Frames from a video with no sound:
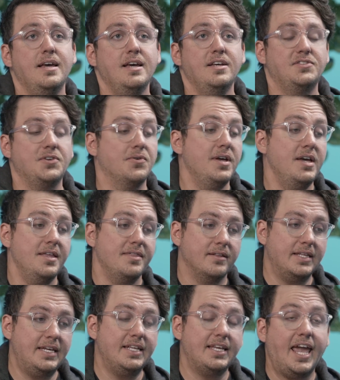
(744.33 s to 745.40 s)
So the
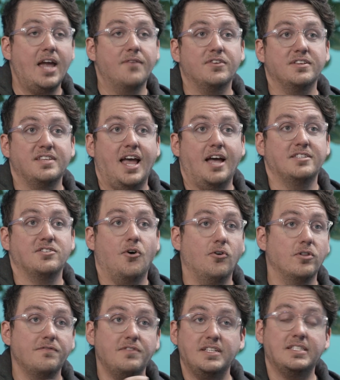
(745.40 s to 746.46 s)
lean canvas has all
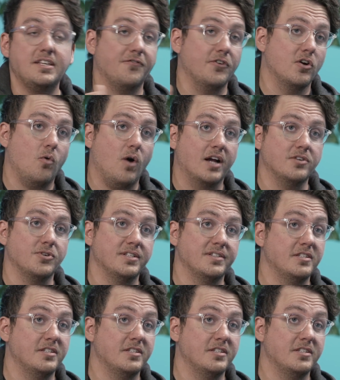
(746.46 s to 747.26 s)
of these different quadrants.